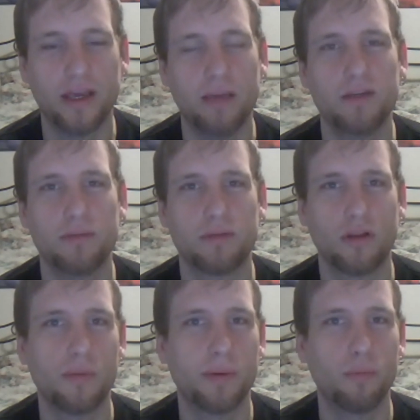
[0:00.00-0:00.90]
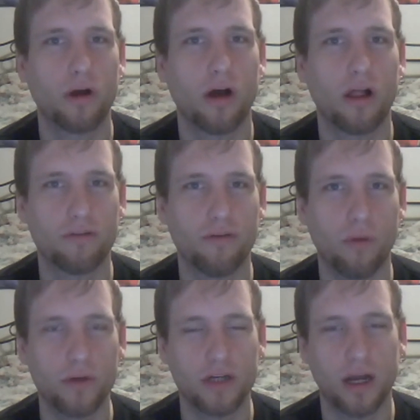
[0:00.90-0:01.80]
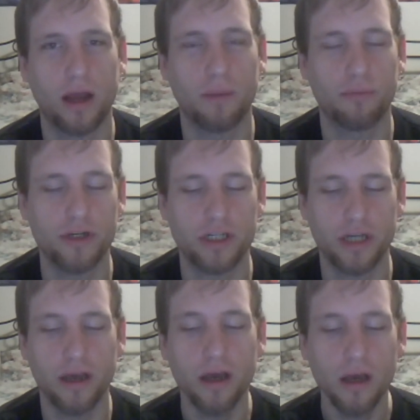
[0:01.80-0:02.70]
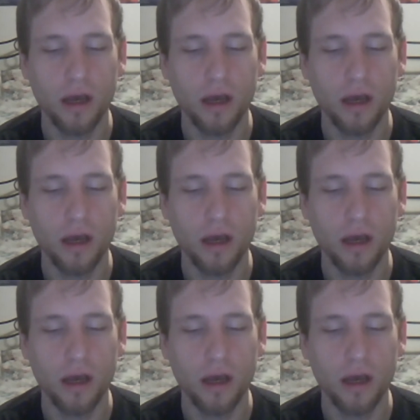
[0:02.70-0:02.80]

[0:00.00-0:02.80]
The game seems a little bit more colorful, which I appreciate.